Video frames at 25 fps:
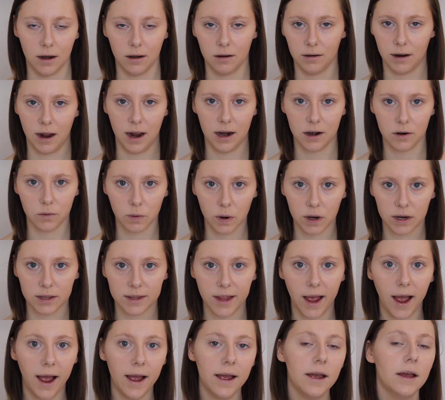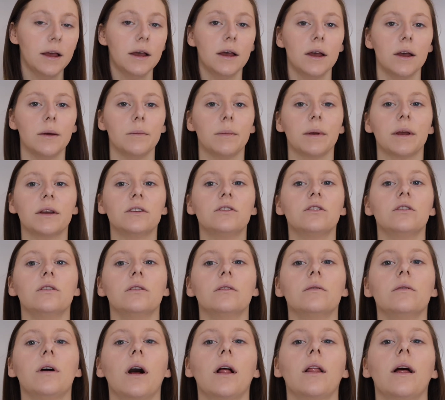I don't know how to word that because
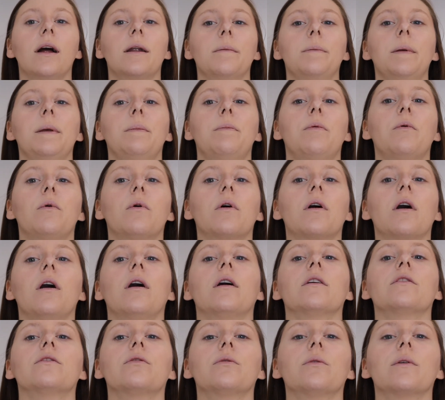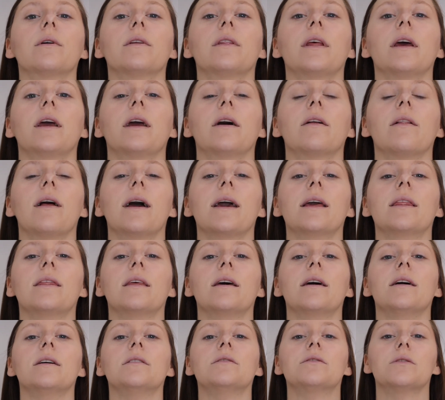a lot of people will contour and they go like
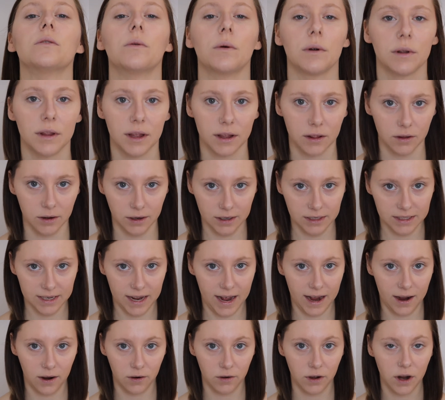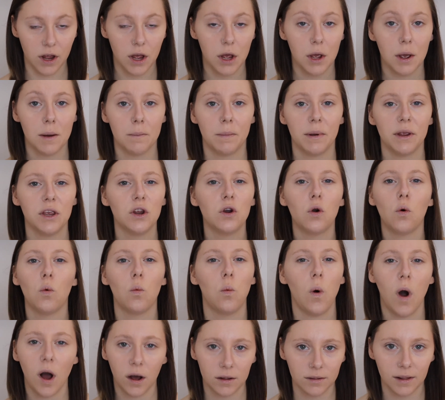this or they look down, but you don't
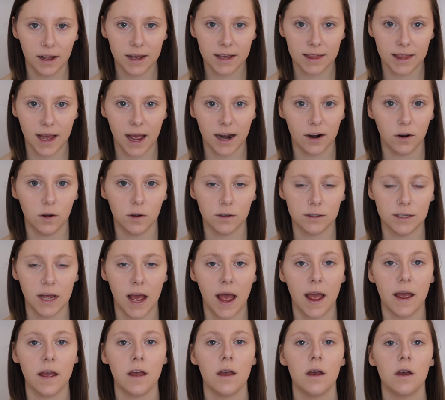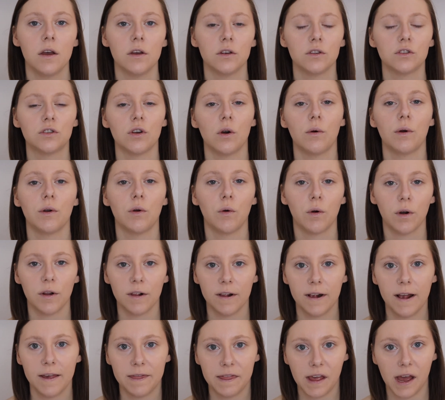walk like that all day. So in order
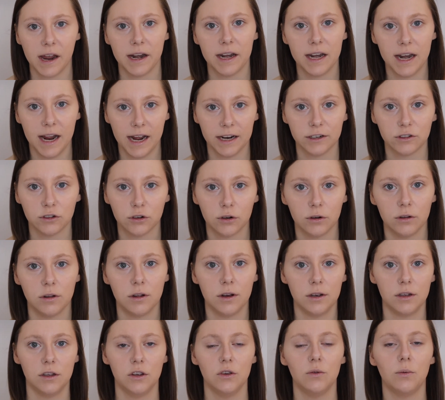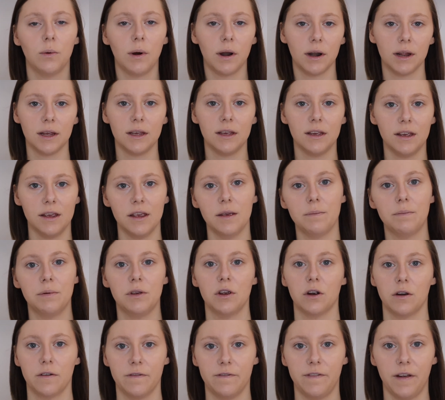to get that natural look, you want to keep
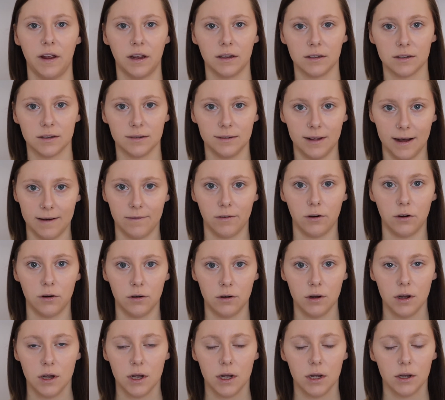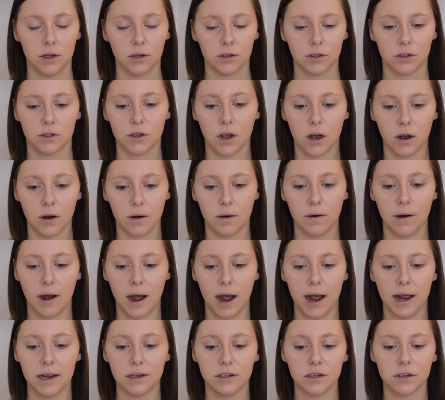your face level. So
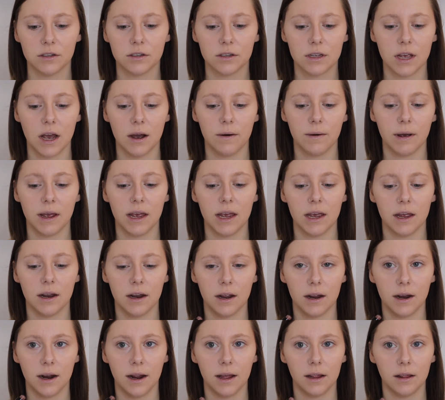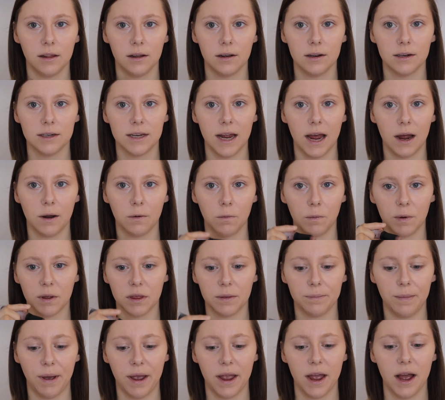I just go in and I look down
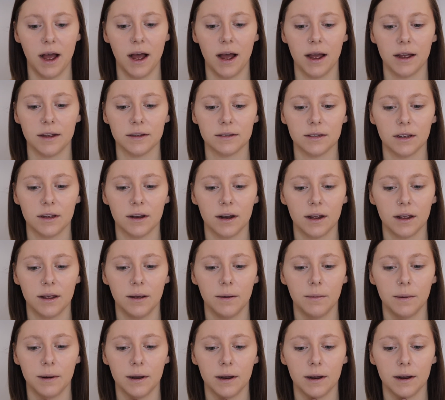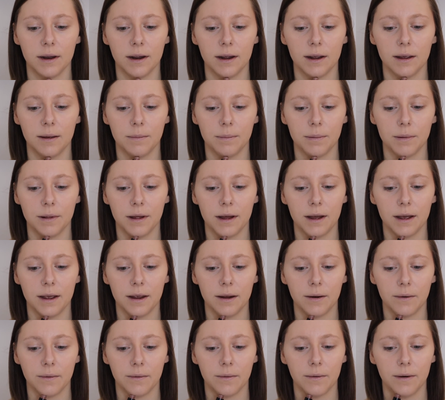with my eyes and I go in and I
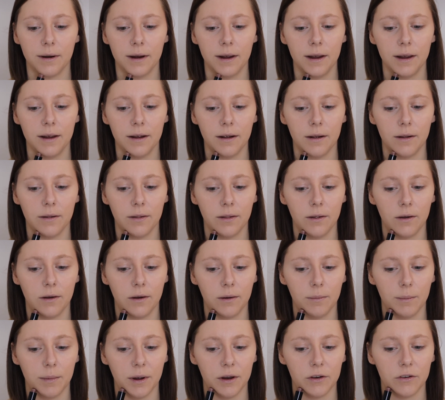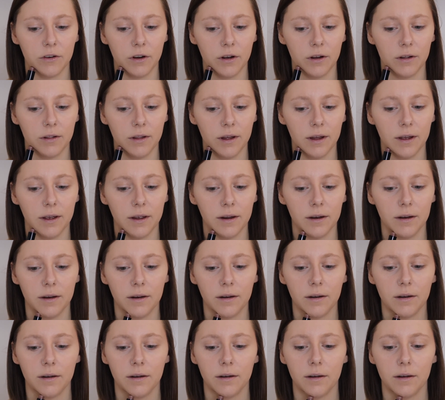apply right along my jawline.